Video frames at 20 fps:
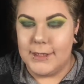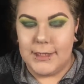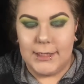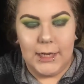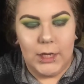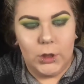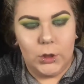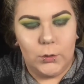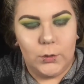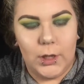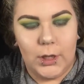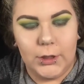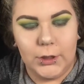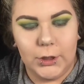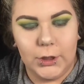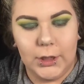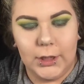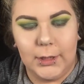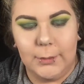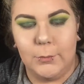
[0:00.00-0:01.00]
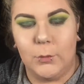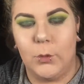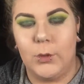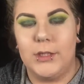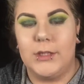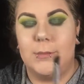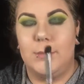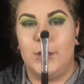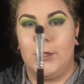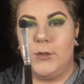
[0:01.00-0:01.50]
yellow color, and I'm
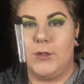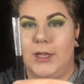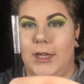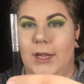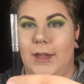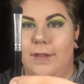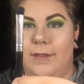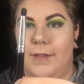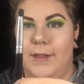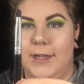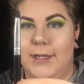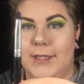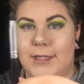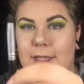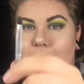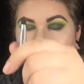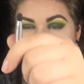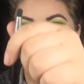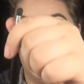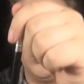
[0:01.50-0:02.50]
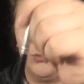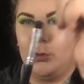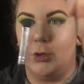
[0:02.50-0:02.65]
going to be using this little